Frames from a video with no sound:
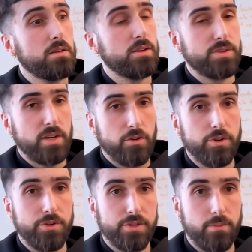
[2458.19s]
There's
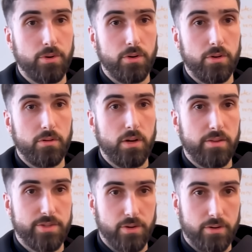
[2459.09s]
irreducible
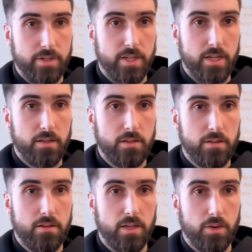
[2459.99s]
uncertainty
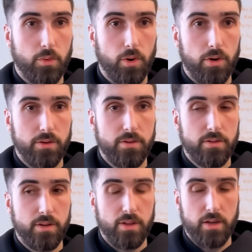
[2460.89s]
in the world.
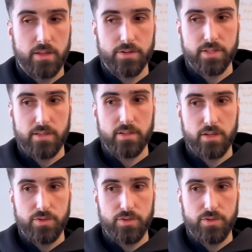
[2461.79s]
There's things that you